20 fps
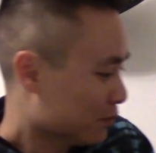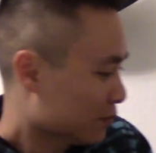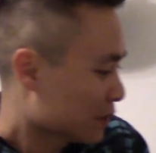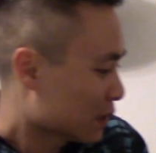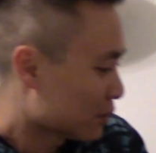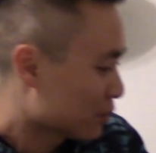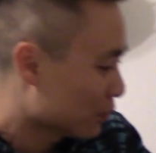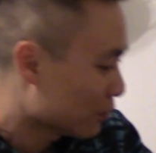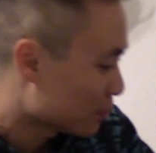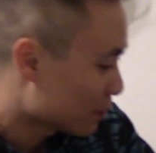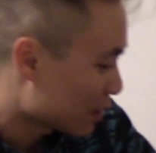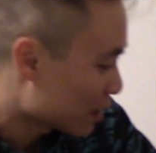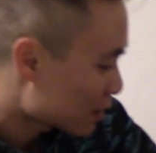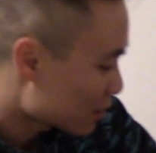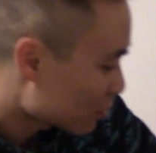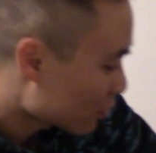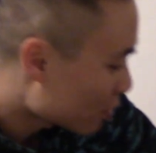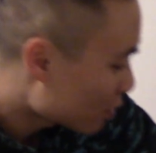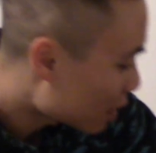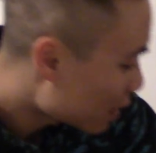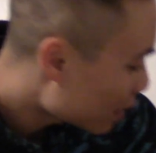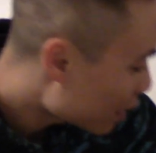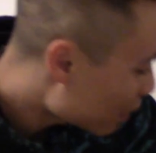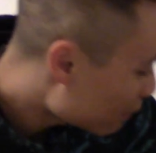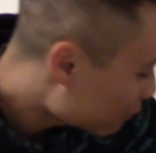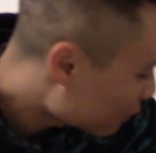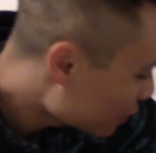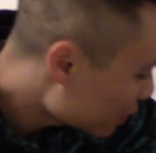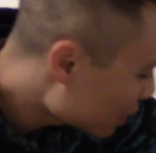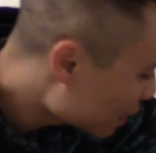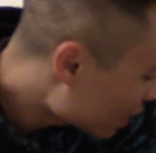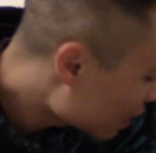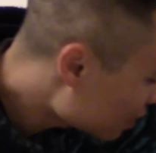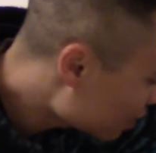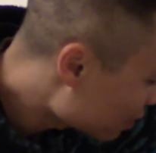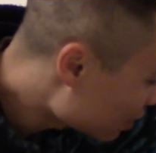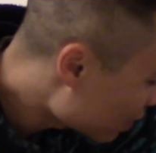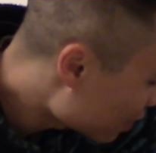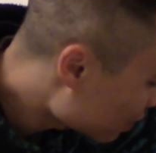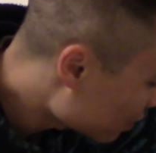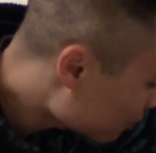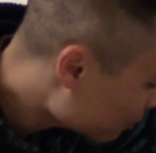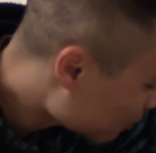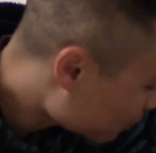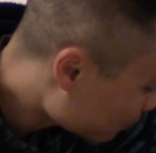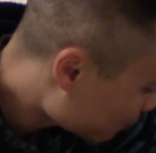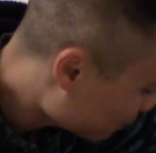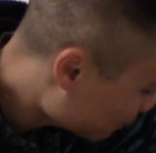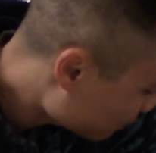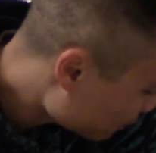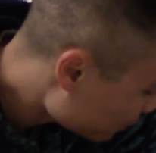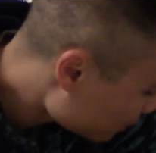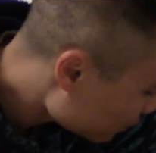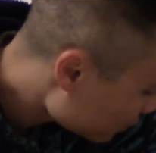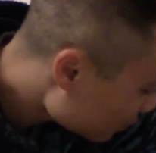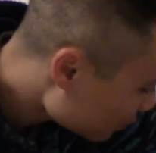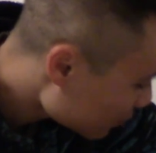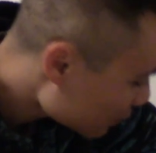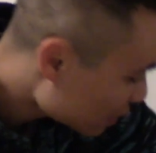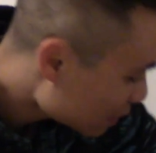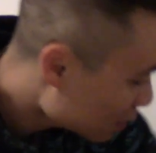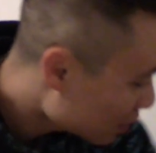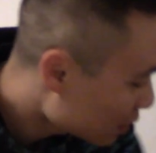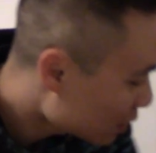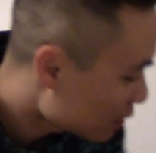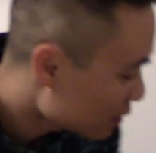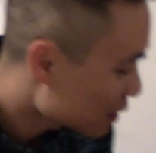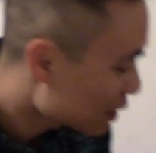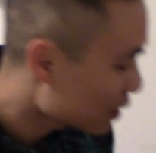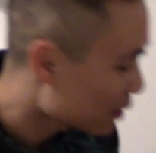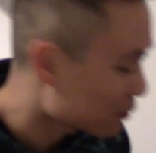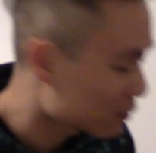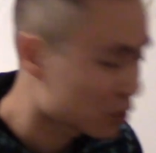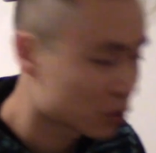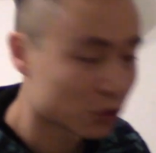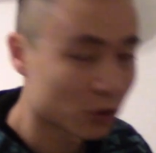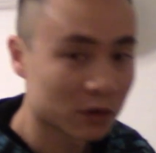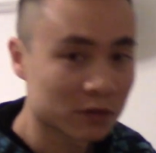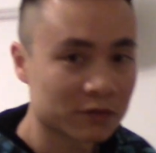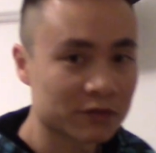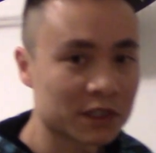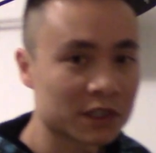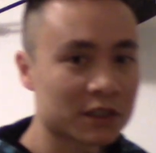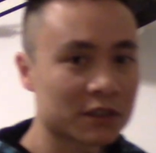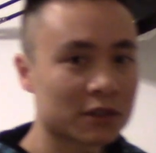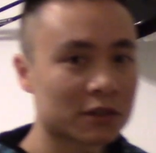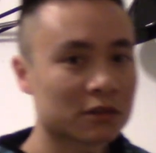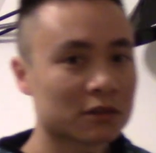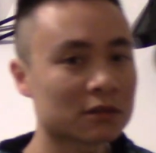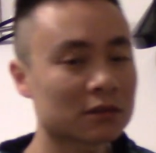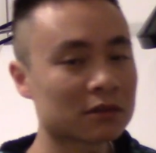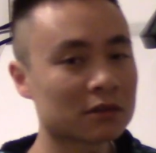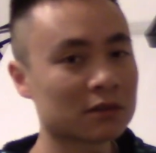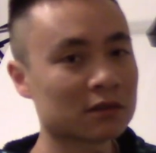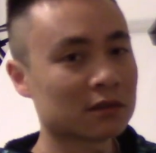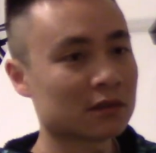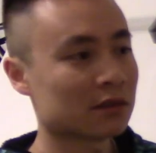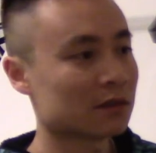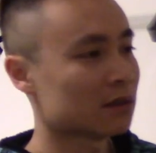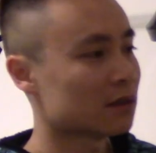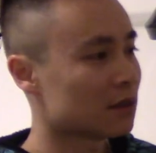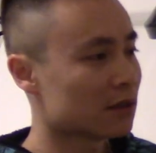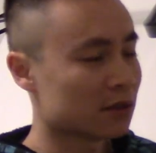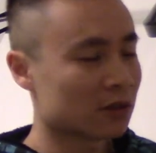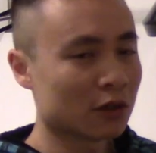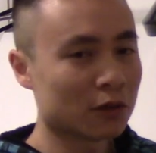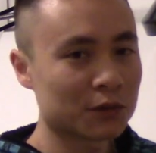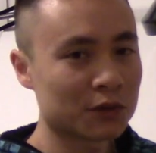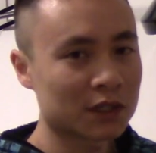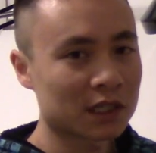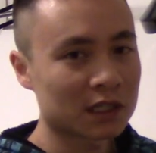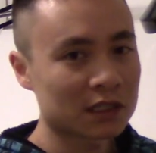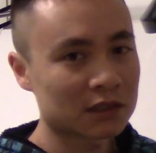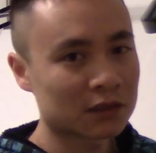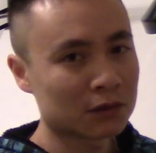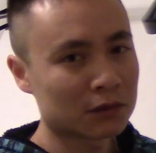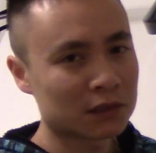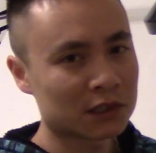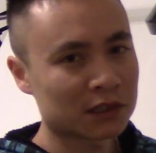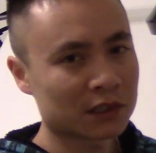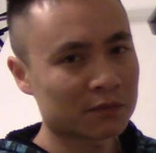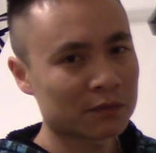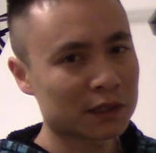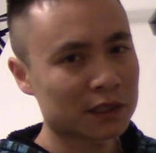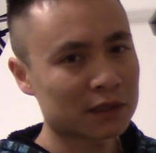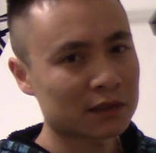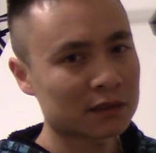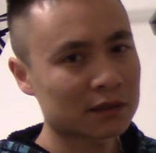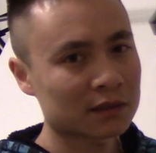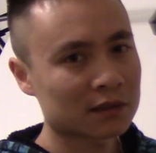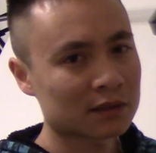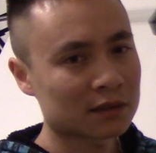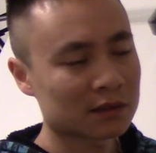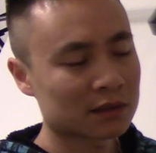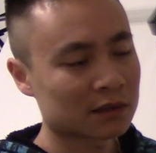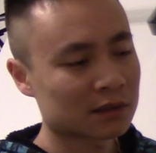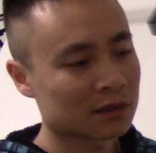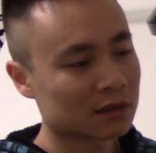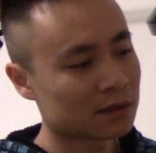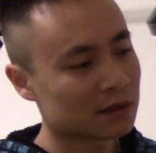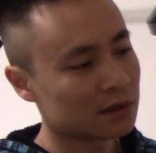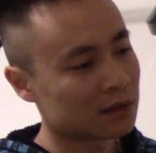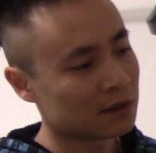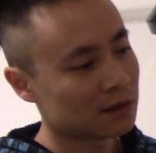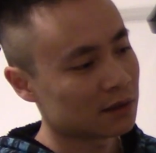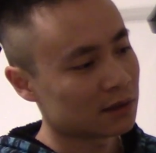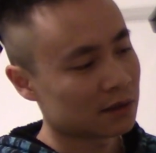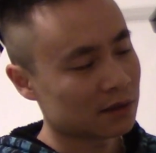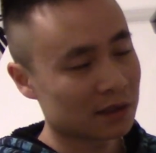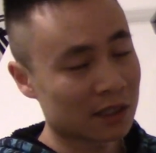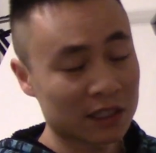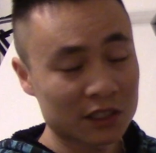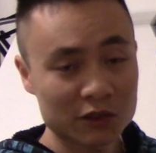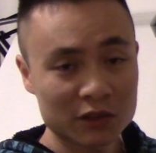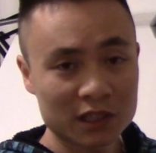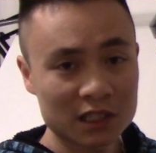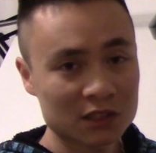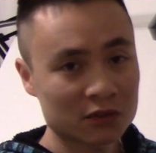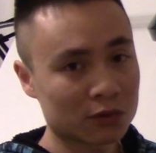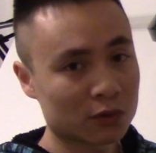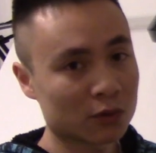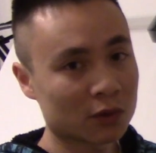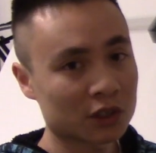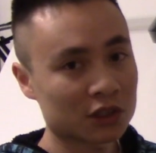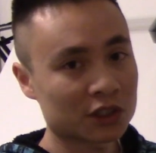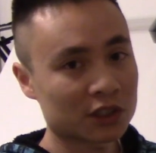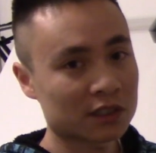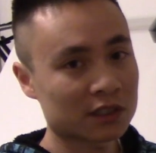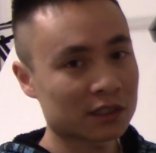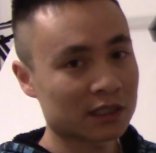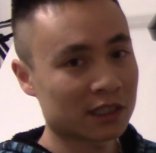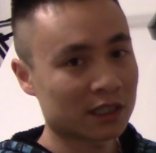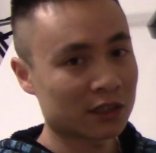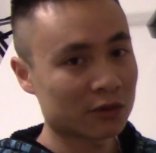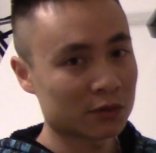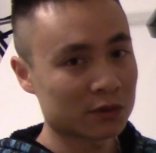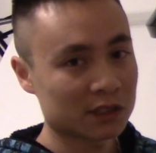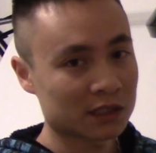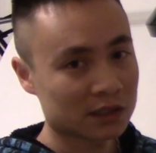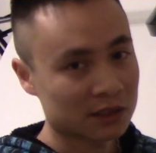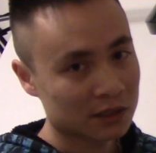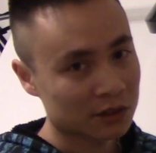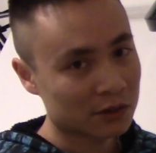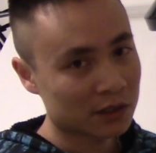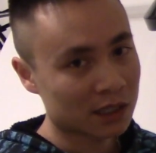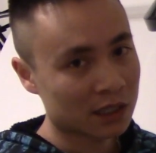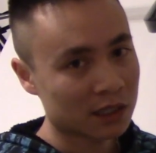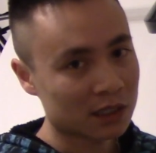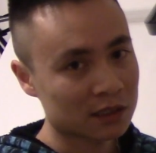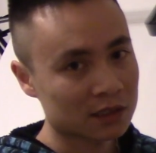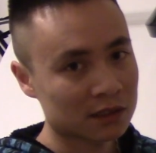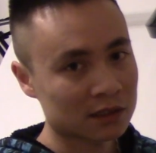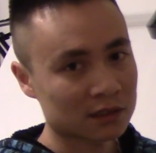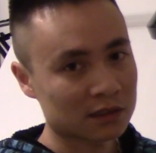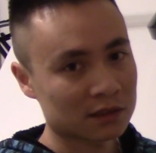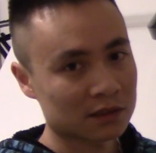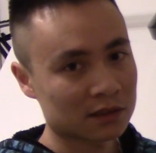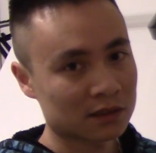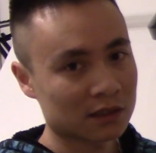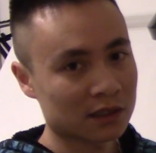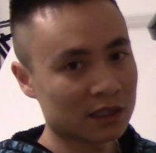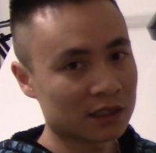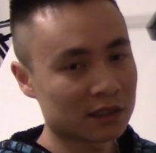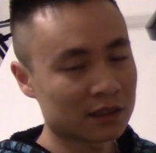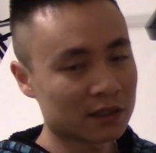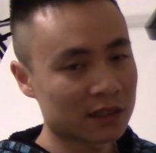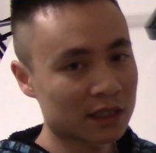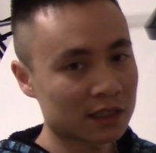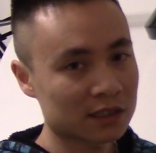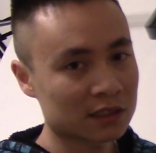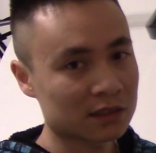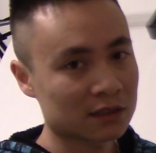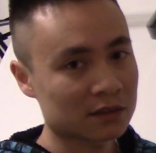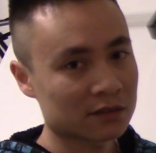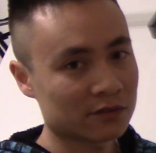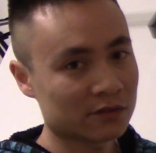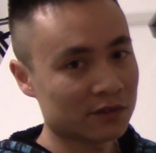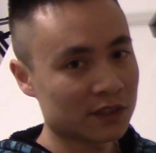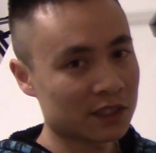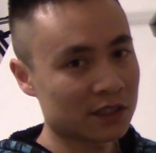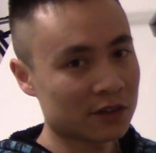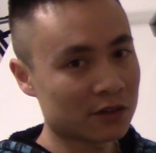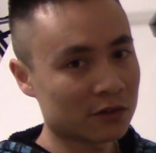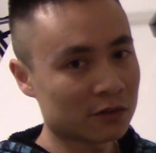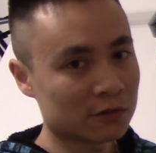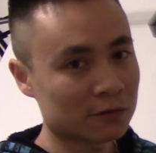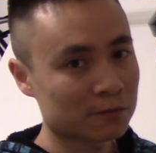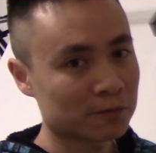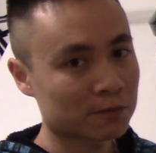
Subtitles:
So that's all I have for you guys today. Yeah, short video. Hope you guys learned something. Thank you guys for watching, and I will see you guys in the next video.